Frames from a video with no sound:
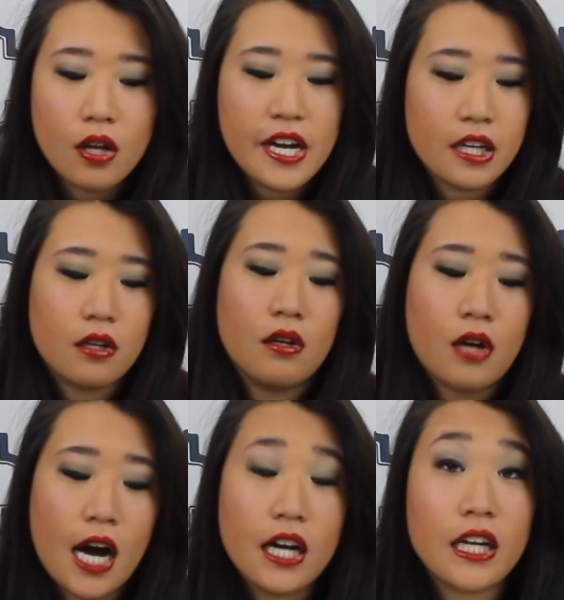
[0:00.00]
Like,
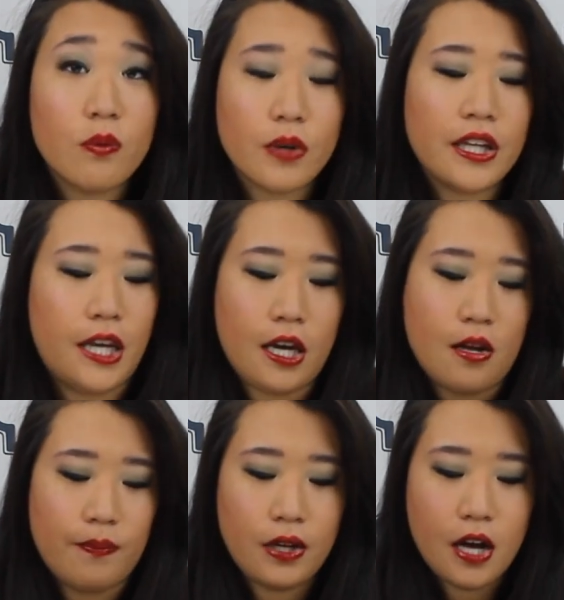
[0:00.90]
I went
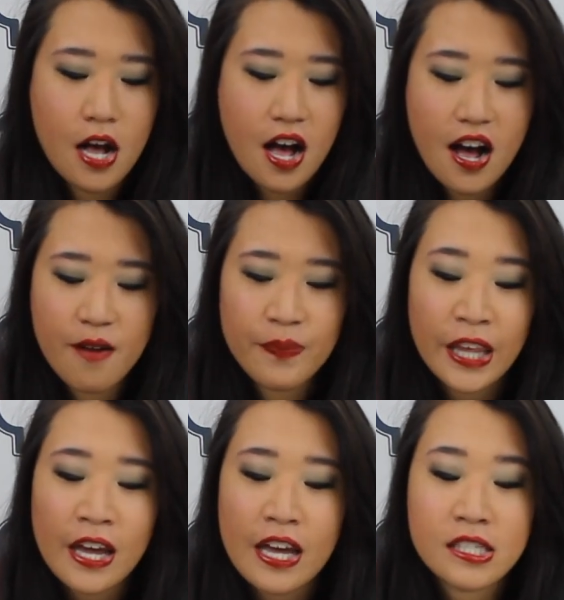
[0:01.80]
ham.
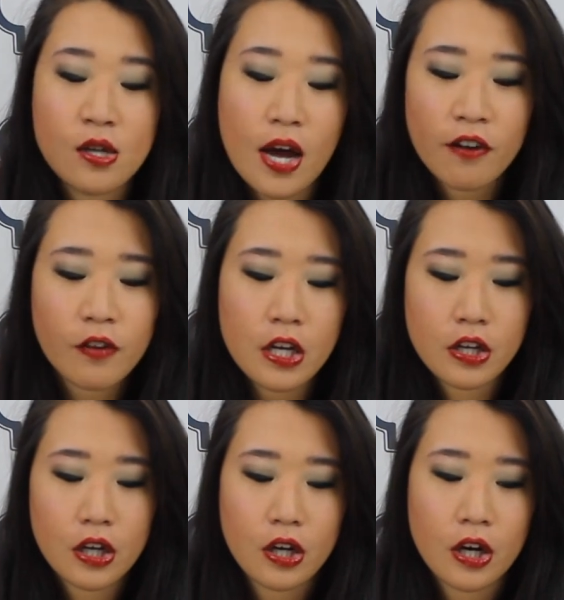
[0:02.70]
And so every
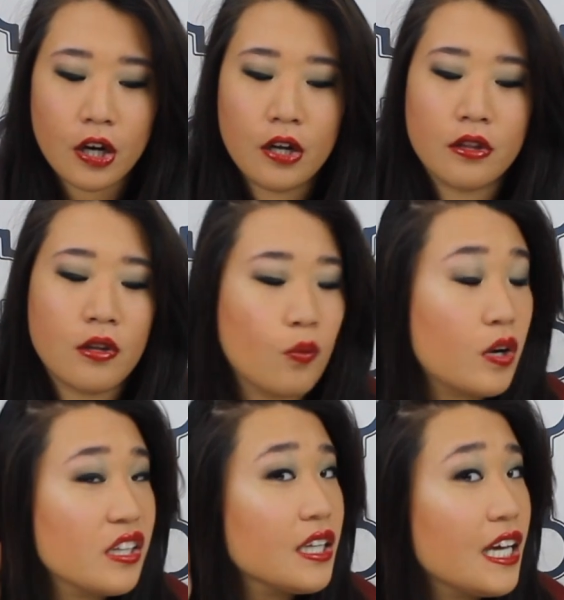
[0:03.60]
year, the
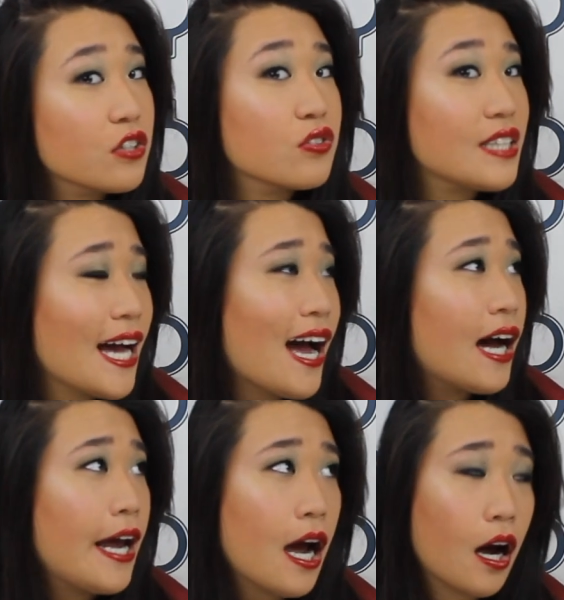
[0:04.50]
one candle that
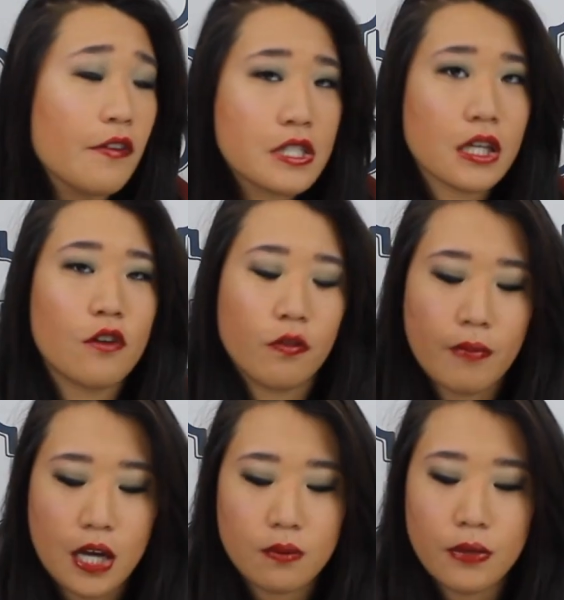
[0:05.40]
I have to get from
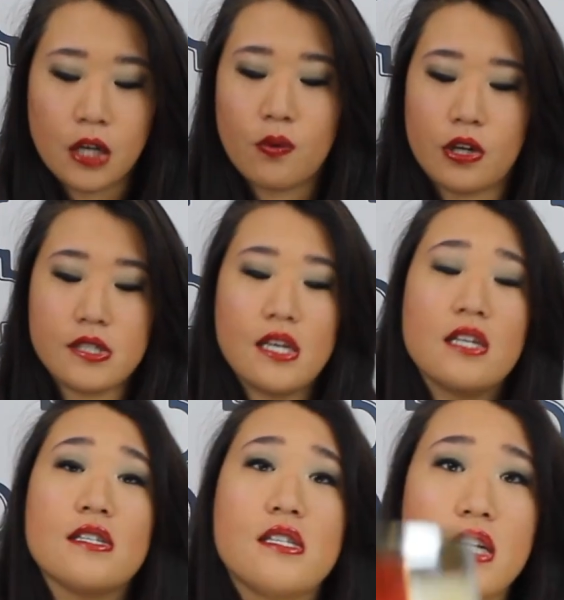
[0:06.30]
Bath & Body Works is